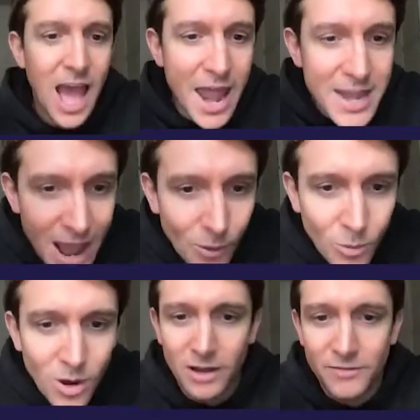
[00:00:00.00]
a
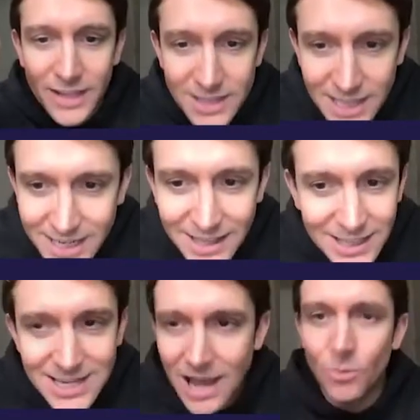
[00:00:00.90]
network of
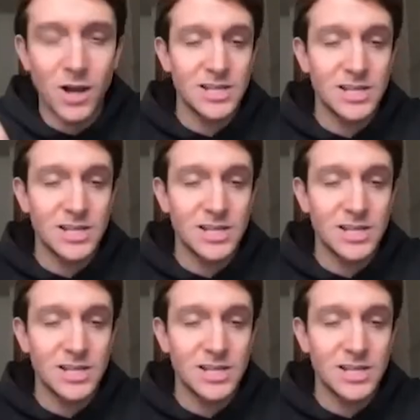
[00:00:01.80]
interconnected networks.